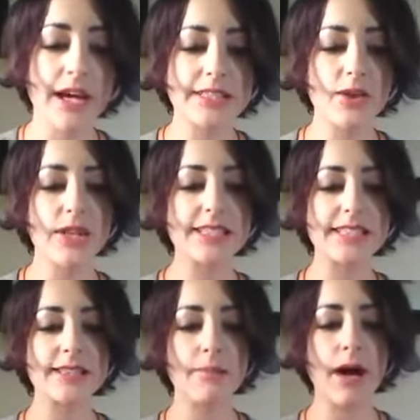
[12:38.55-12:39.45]
So this
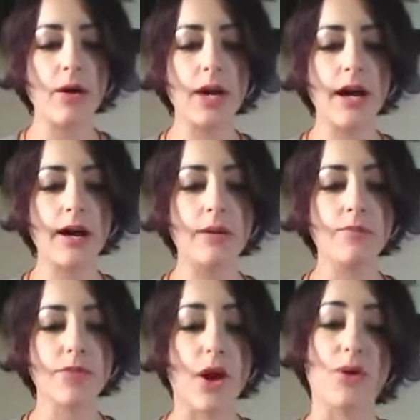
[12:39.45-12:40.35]
is about,
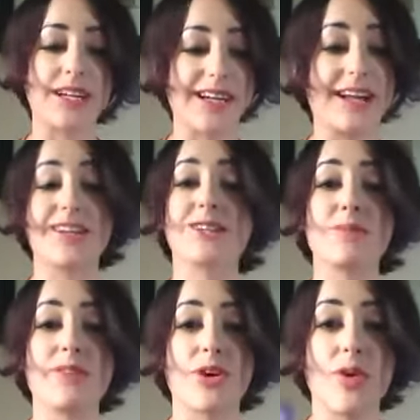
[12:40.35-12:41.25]
oh, and it talks
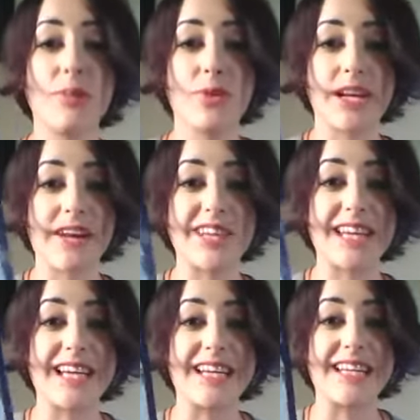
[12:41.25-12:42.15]
about the Queen putting
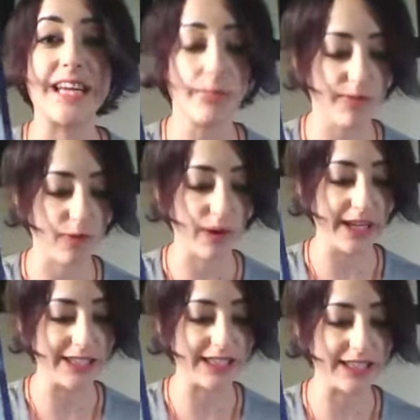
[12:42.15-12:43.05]
everything in a deep
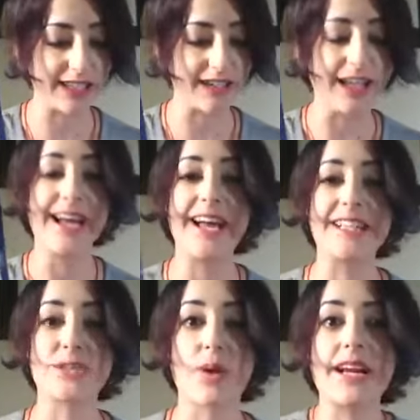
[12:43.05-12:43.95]
freeze until
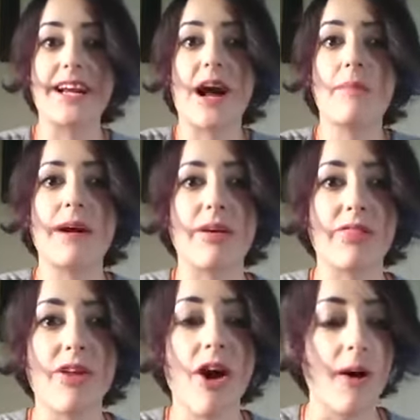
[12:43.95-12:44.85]
it's ready to come out and
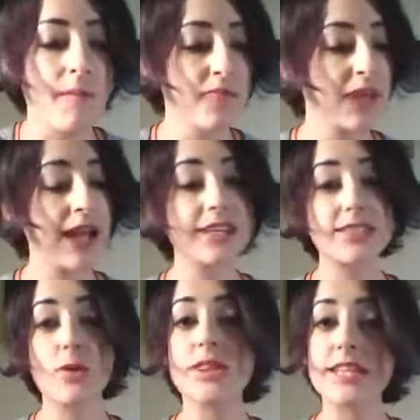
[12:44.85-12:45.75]
thaw.
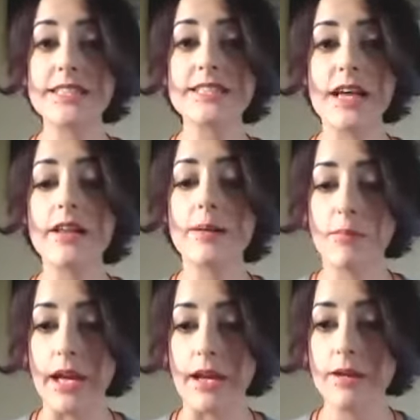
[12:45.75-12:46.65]
So what this is telling
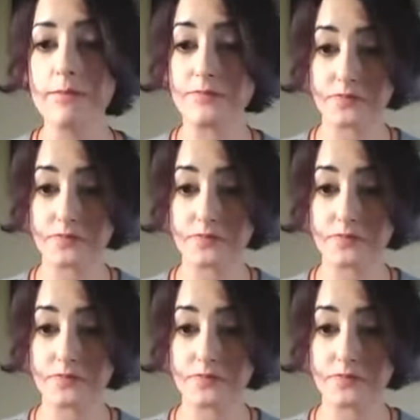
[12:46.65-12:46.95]
me,